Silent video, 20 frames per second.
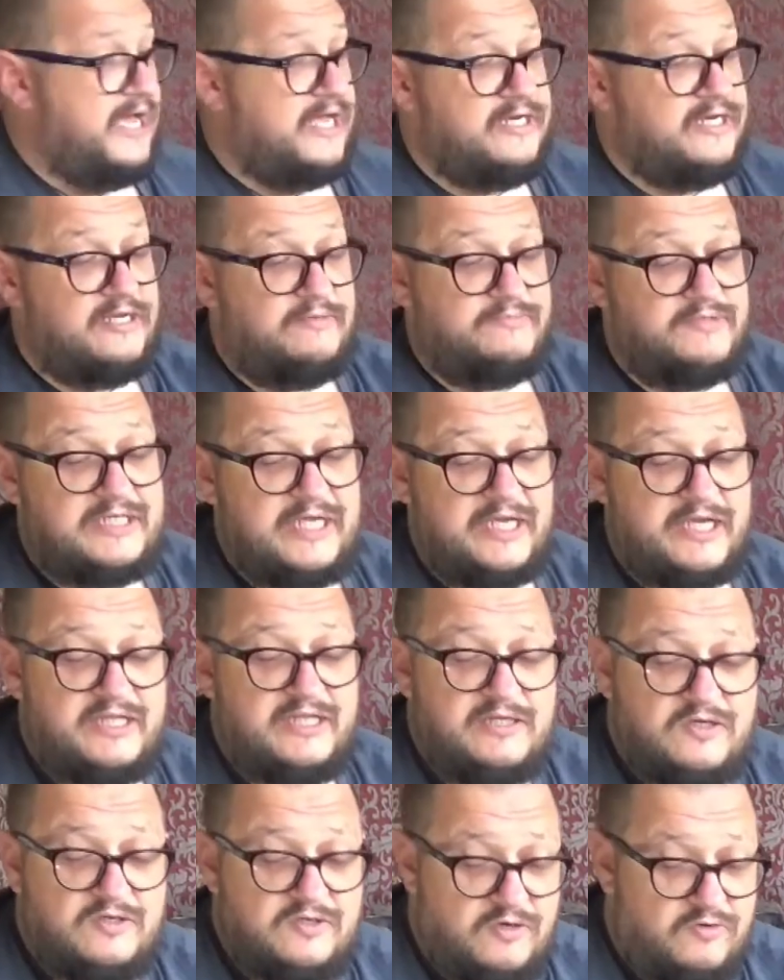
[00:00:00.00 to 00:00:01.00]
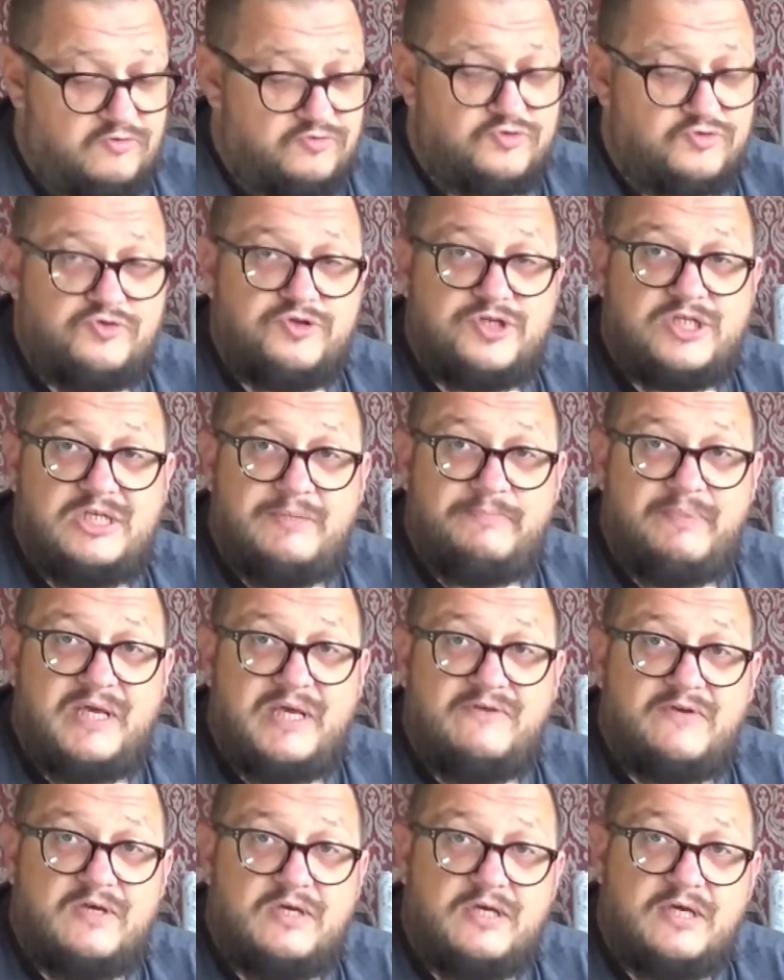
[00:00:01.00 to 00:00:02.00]
I'm taking the good old trusty
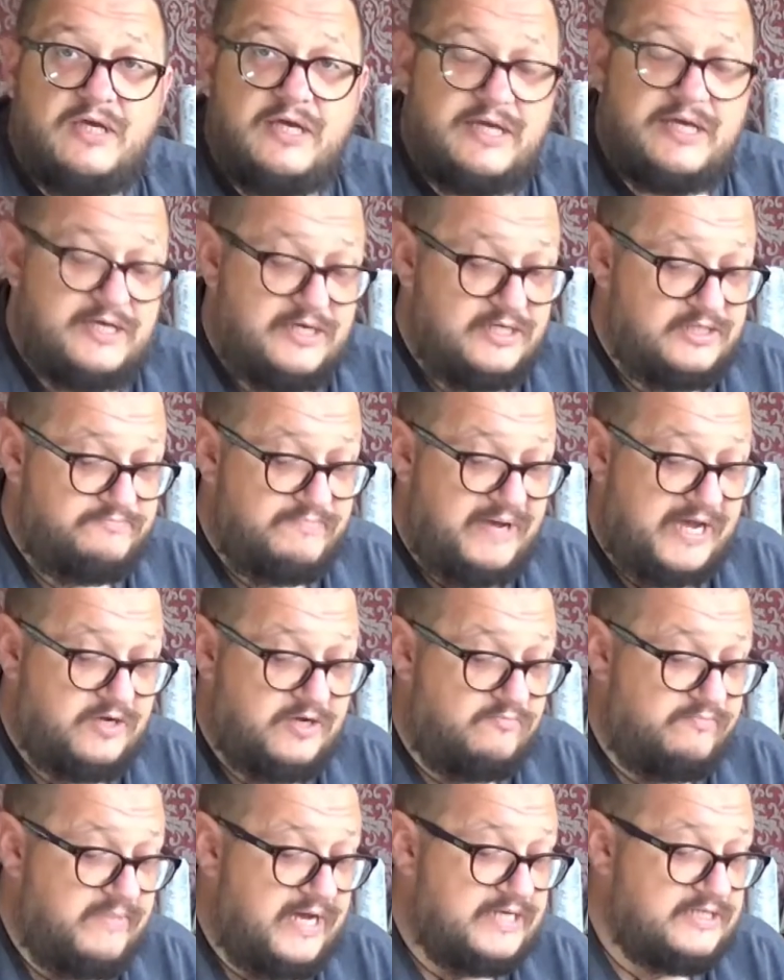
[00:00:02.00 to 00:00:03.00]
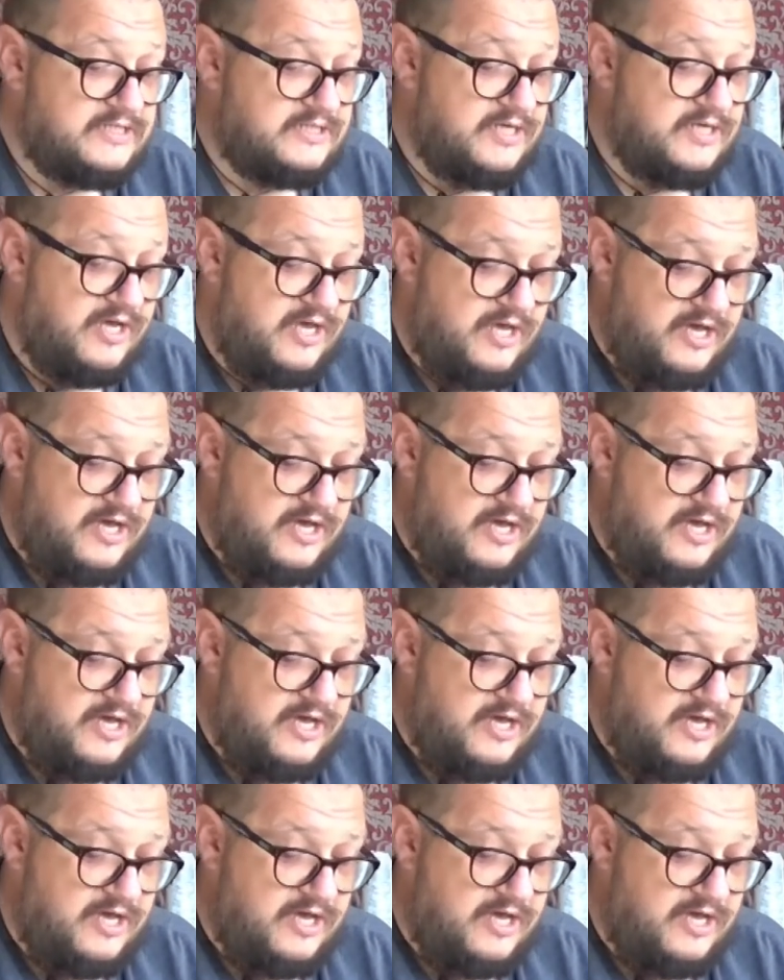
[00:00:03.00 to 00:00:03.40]
Beaver as backup mask.